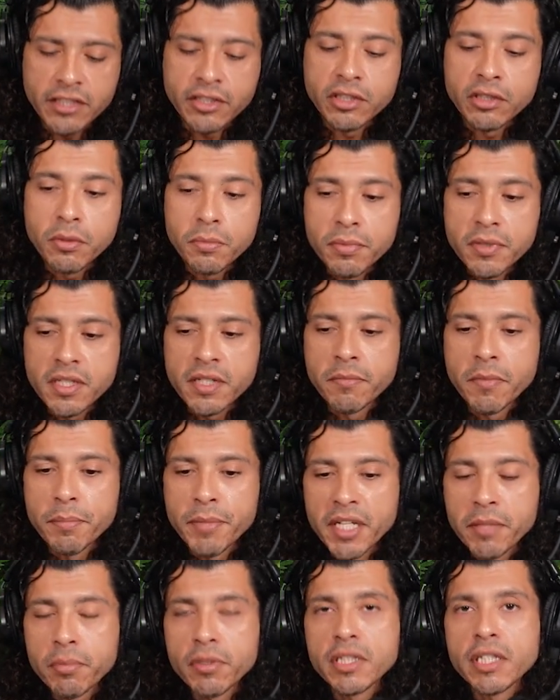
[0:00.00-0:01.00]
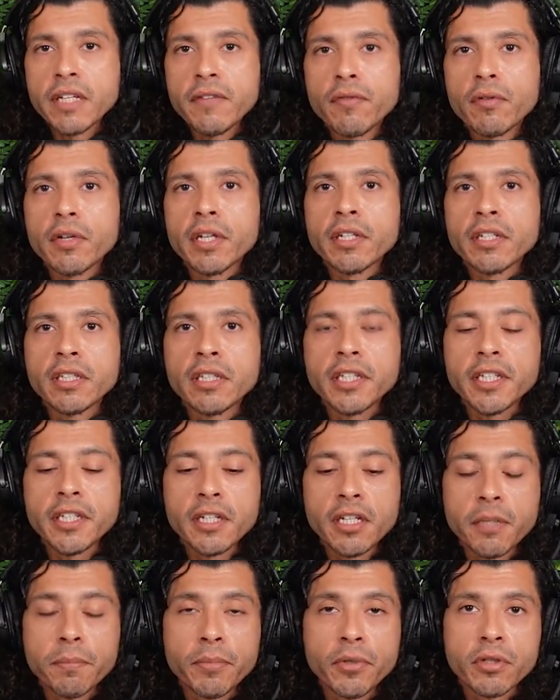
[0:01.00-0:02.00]
I still am a big believer in
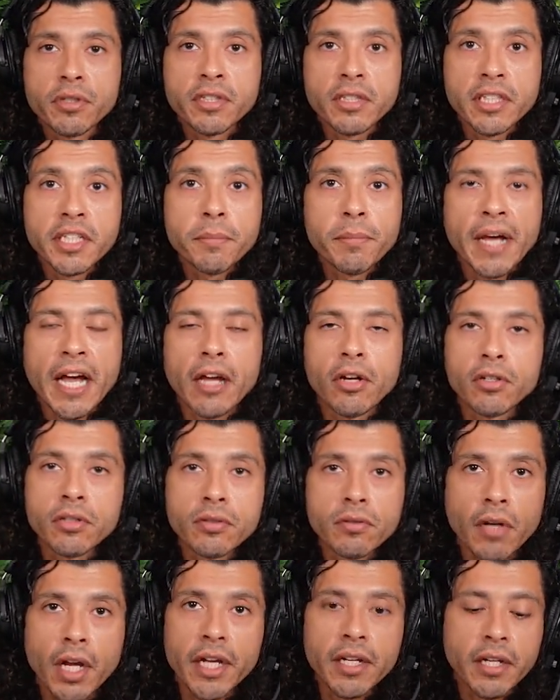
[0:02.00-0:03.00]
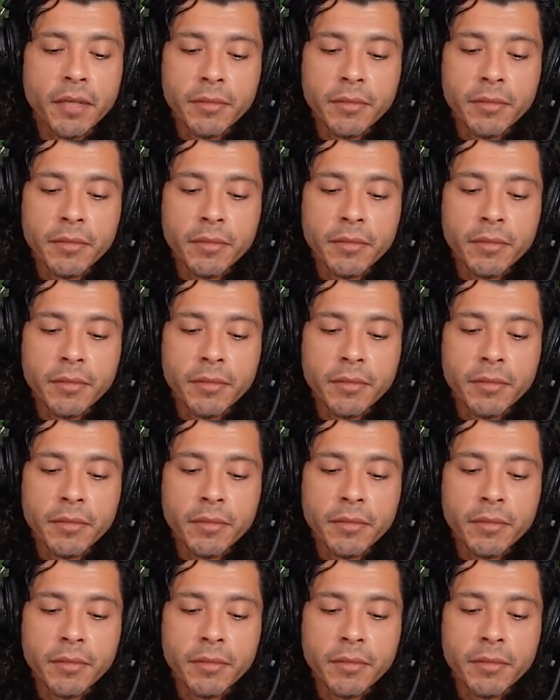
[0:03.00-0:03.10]
cleaning up your sleep patterns,